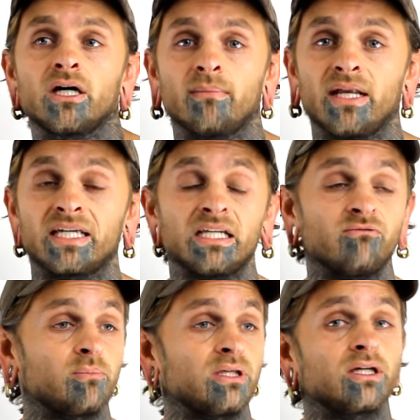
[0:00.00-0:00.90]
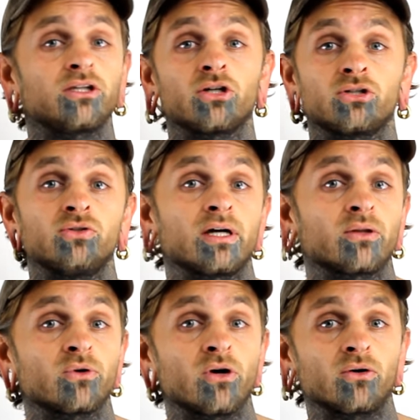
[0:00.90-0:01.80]
Um, and it could even be a year or two down
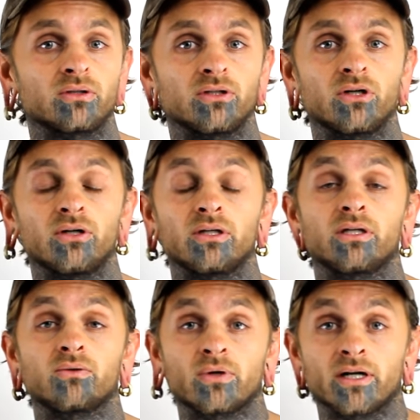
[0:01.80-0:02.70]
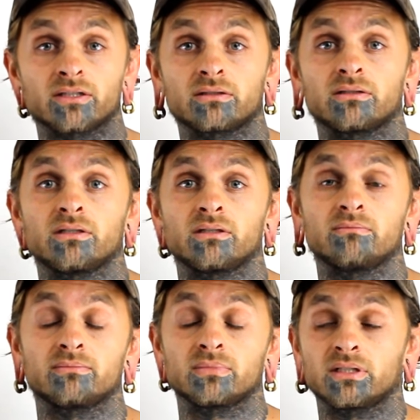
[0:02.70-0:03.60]
the road, you know, in, in rare
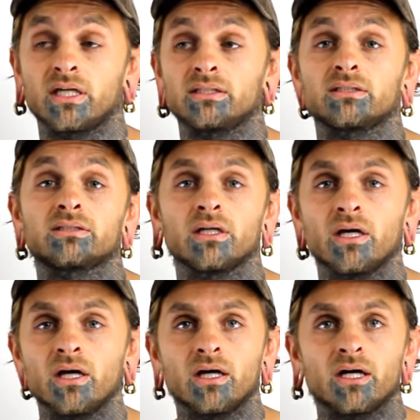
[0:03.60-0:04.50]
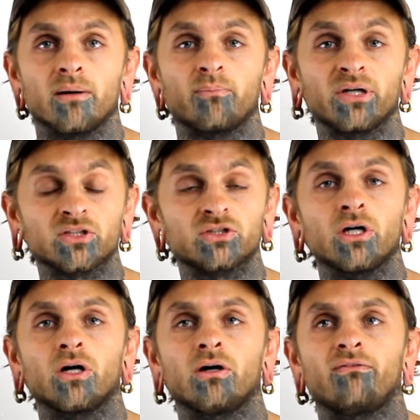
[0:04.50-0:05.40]
um, cases. Um, but just
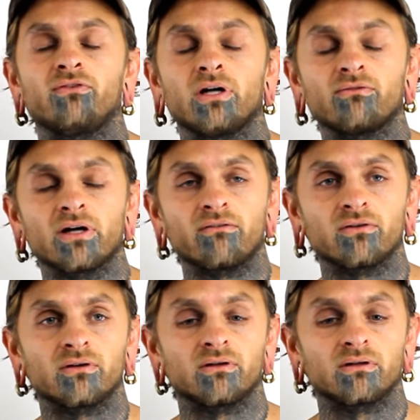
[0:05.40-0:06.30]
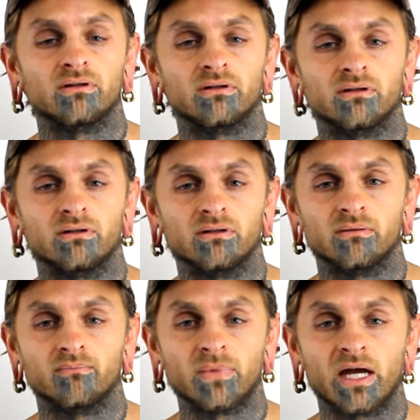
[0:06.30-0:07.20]
know, if you ever have a
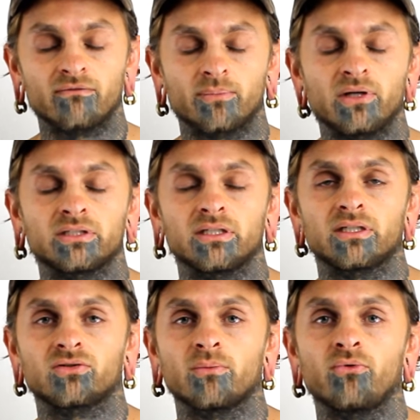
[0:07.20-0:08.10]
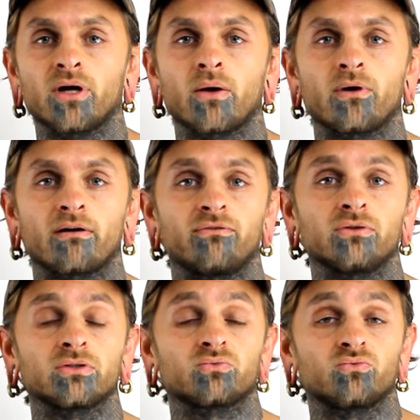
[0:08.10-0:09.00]
um, have your piercing get to a point where it
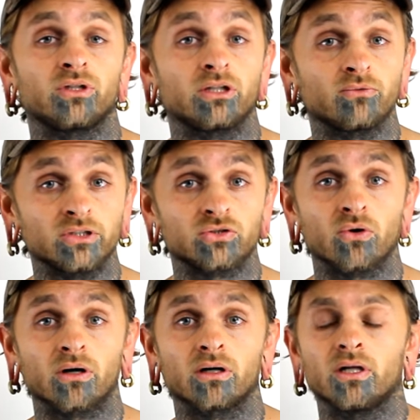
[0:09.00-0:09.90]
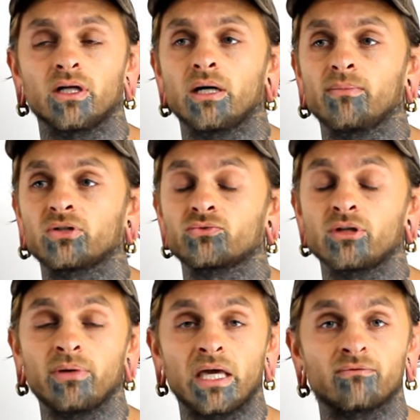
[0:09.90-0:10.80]
feels really, really sore, um, it's
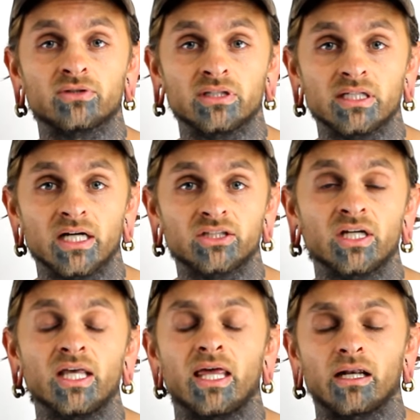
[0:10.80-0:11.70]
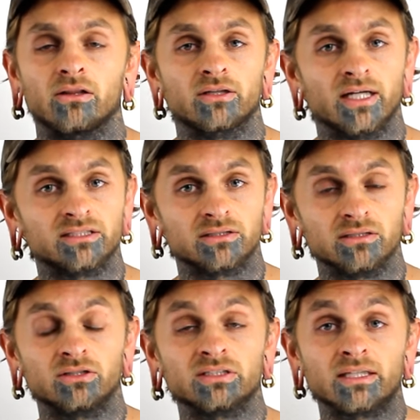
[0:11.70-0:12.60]
really painful to the touch, and it looks like,
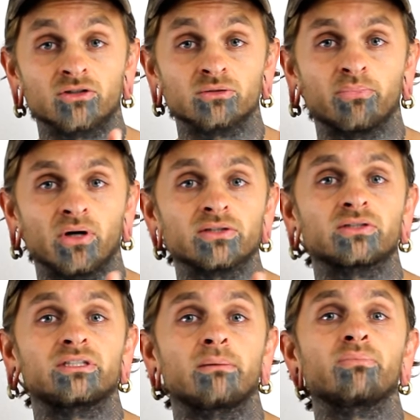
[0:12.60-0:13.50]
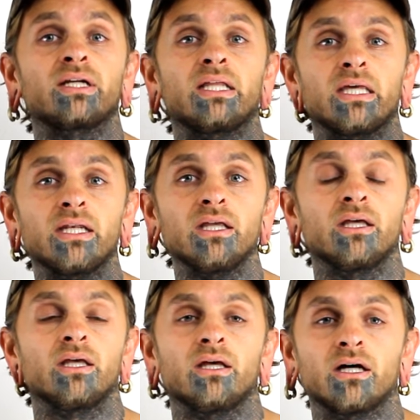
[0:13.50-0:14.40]
looks like those balls are dimpling
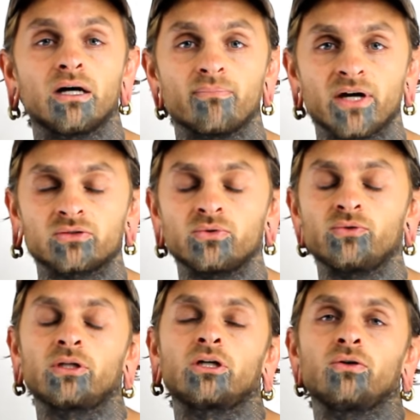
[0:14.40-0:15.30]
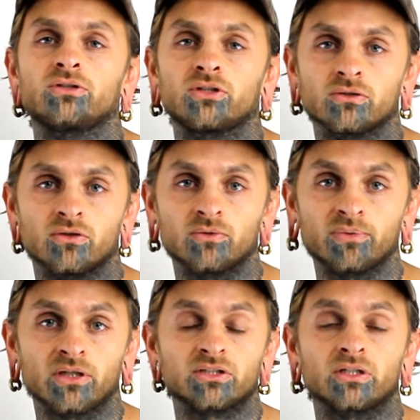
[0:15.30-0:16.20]
in, that's when you want to go into your local
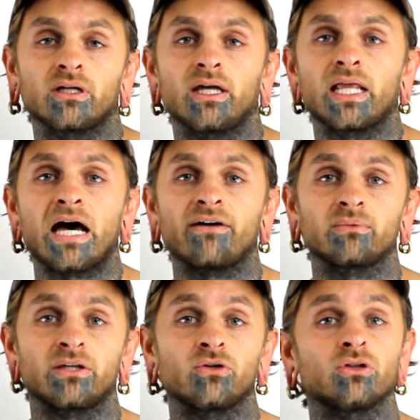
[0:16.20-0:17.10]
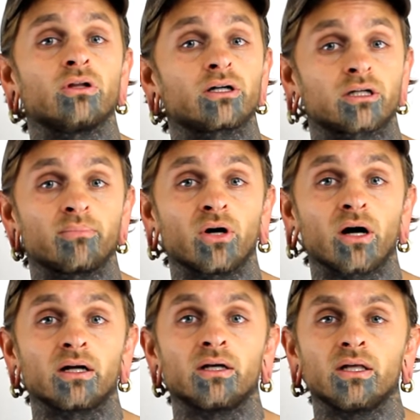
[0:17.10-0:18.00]
piercer and have them give you a longer
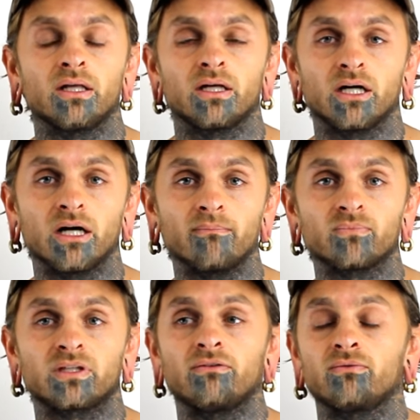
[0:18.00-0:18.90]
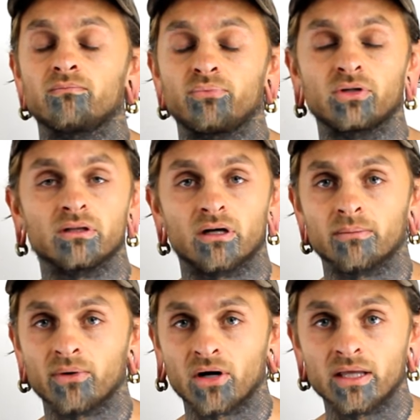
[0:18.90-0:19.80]
bar. give, put a
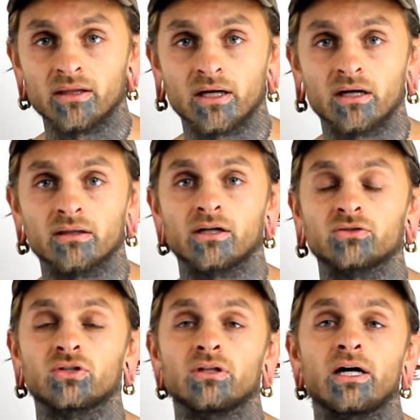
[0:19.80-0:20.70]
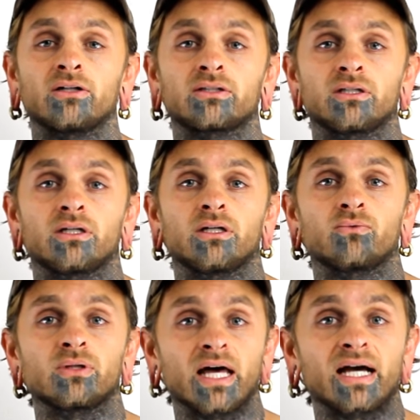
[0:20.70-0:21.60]
longer bar in there, that'll just allow it to
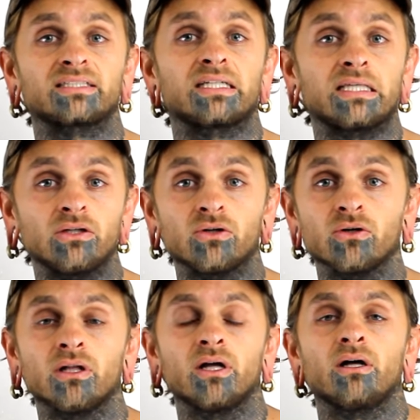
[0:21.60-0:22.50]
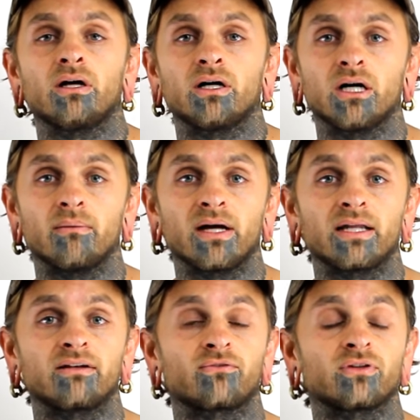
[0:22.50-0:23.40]
relax and heal, um,
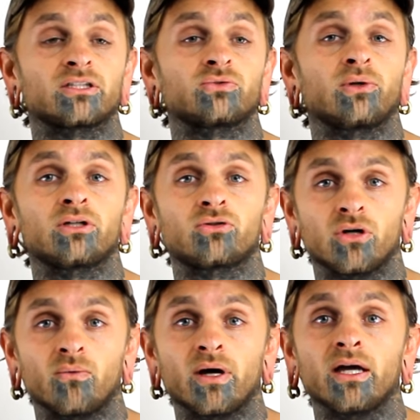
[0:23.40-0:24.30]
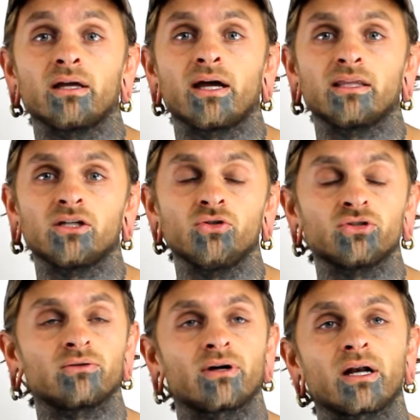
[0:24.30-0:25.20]
and for that swelling to go away. And then
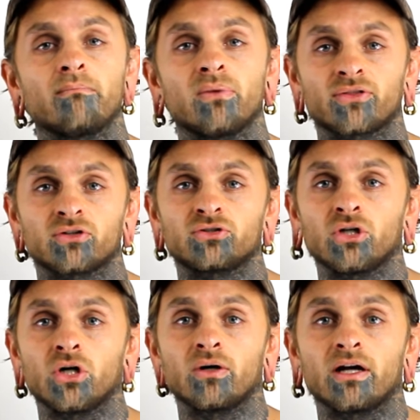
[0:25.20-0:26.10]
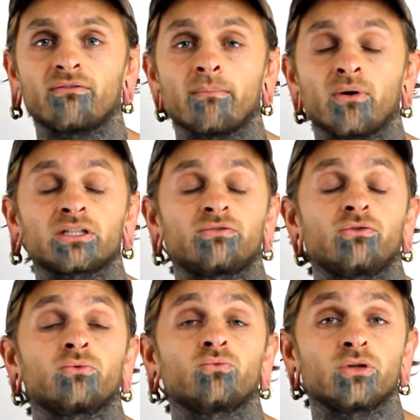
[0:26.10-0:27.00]
usually around a month or so, if that bar is
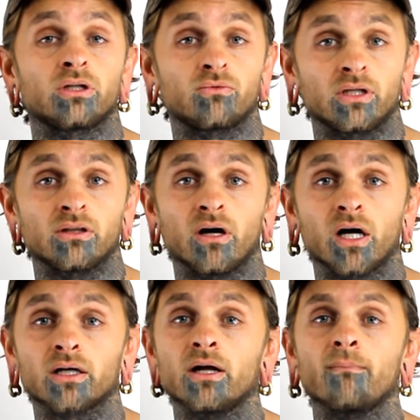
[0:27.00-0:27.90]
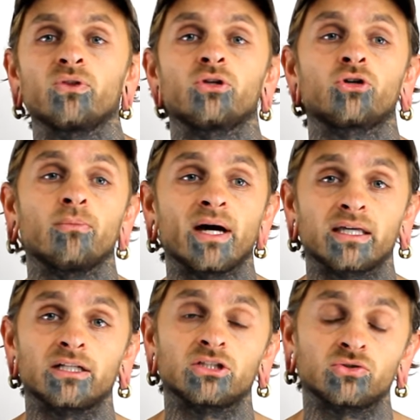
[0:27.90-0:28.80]
feeling really, really long, you can go
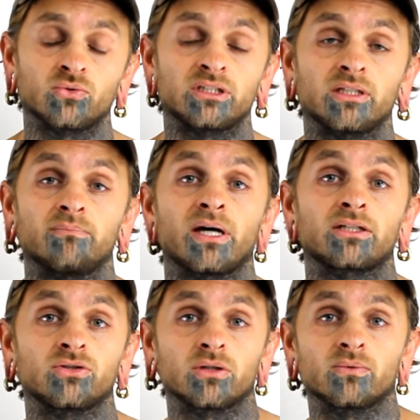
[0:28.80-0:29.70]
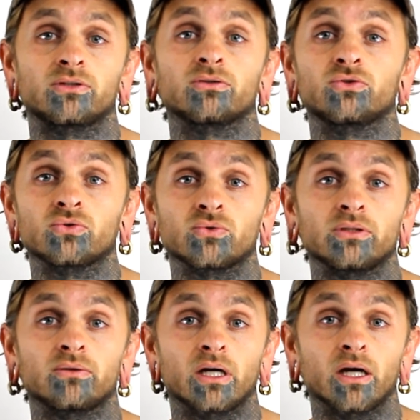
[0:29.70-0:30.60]
back in and switch it back to your original
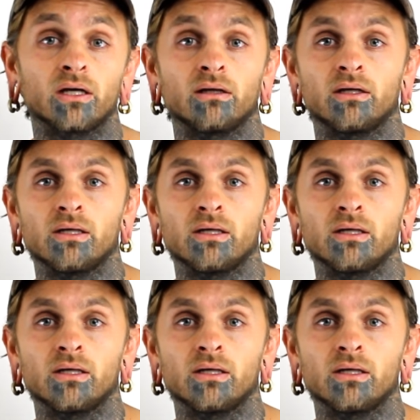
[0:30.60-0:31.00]
jewelry, okay?